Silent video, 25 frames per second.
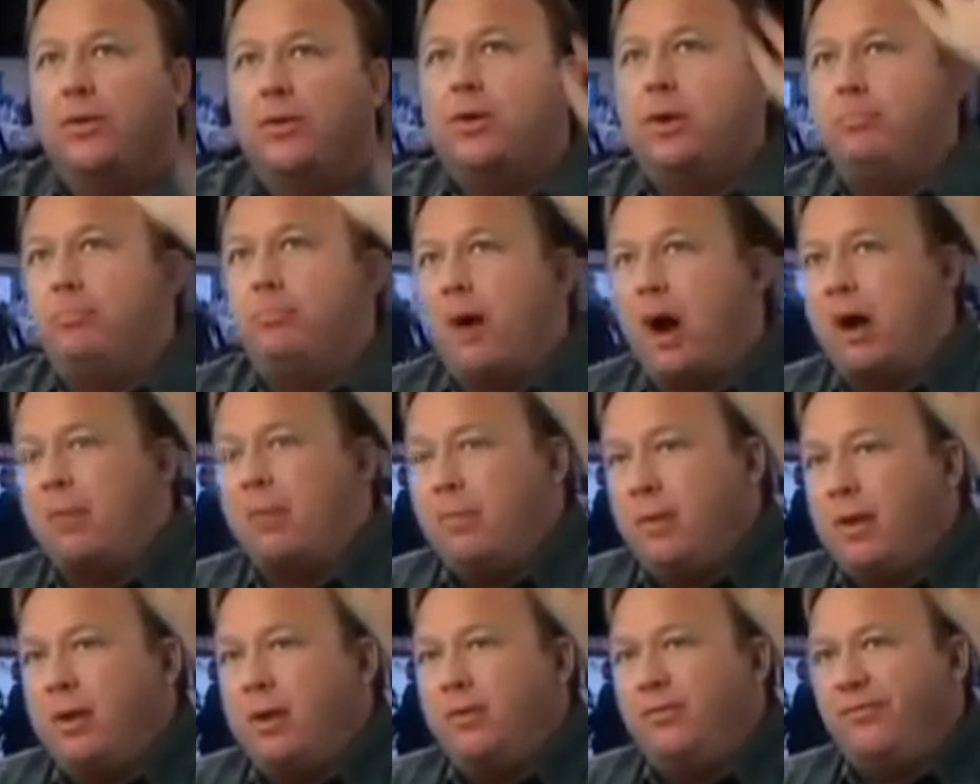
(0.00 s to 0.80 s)
The
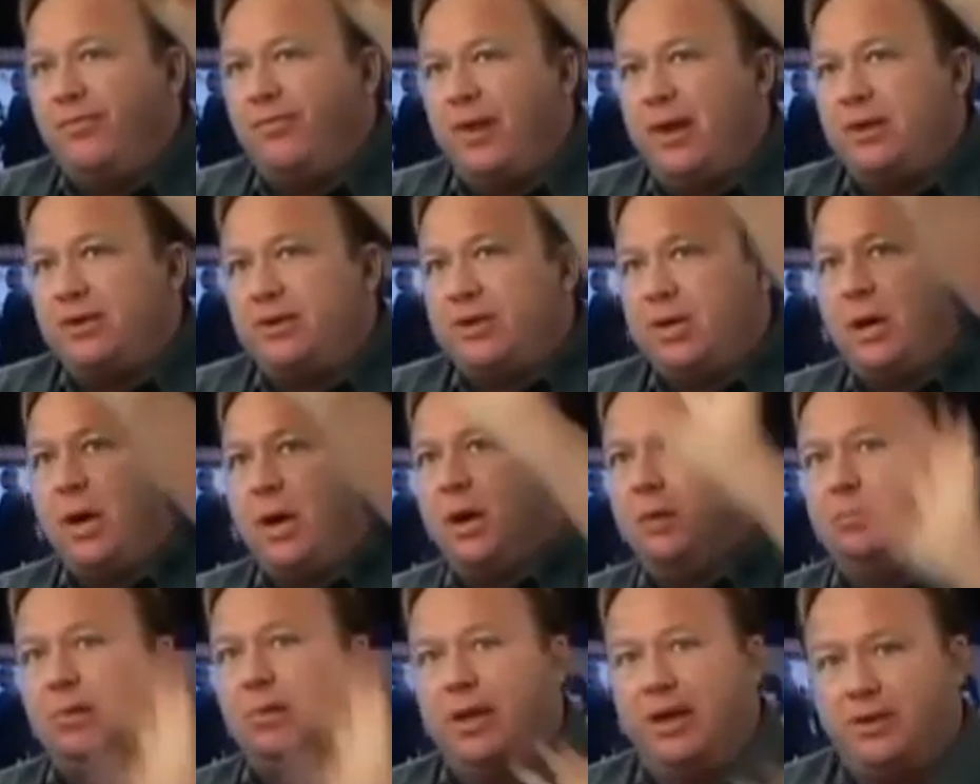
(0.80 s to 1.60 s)
Department of Defense and
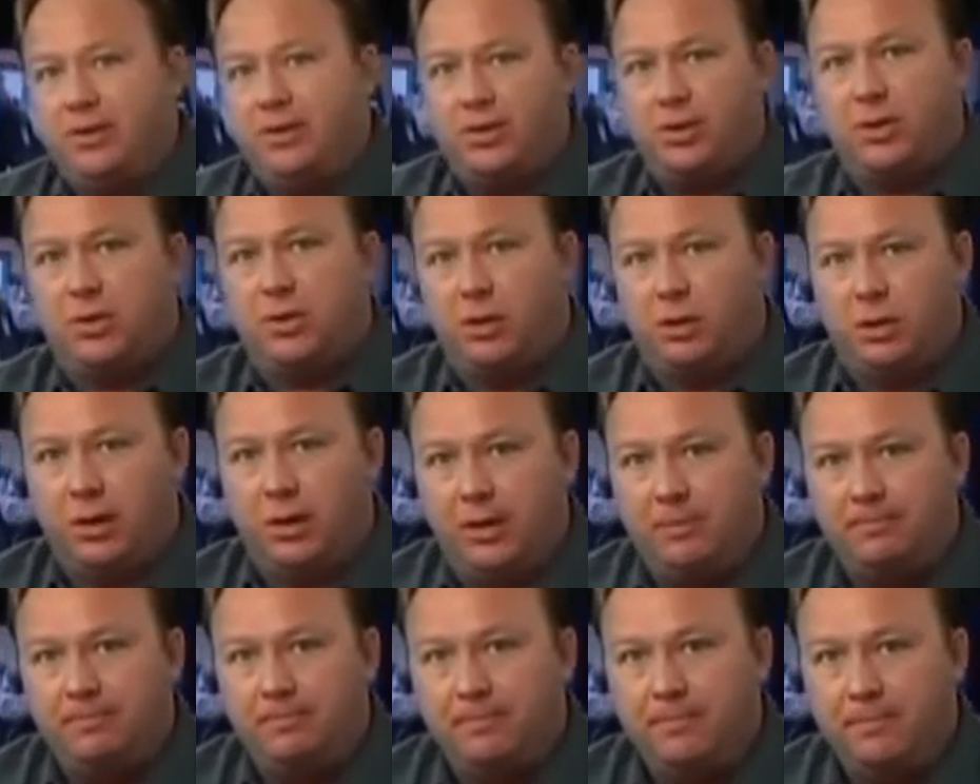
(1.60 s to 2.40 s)
Homeland
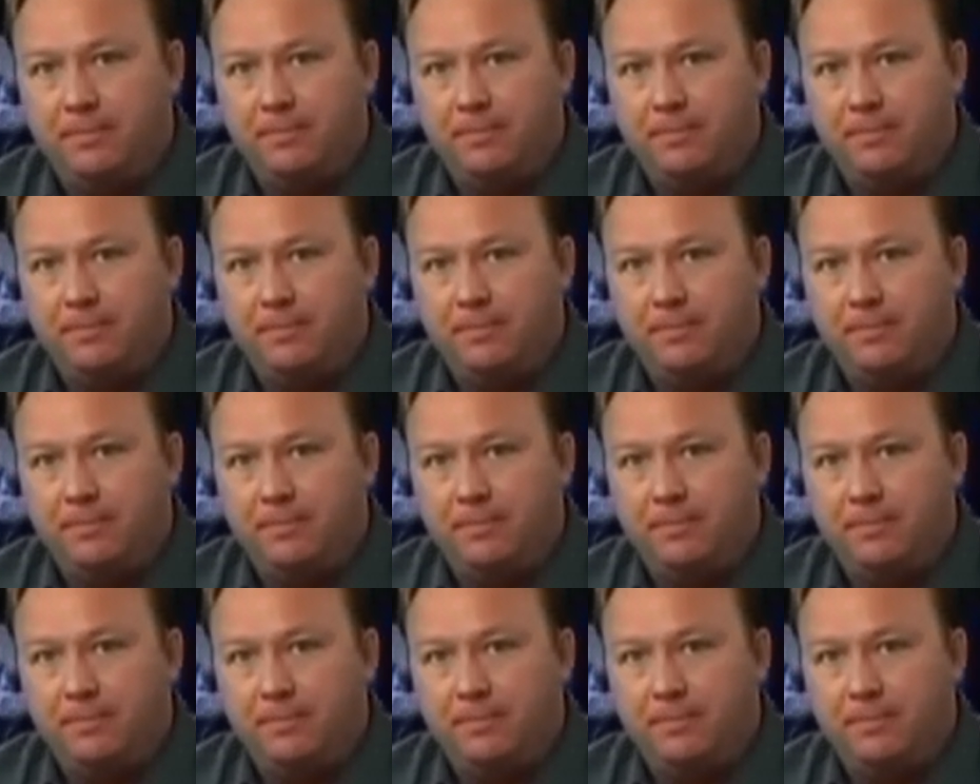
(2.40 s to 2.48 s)
Security.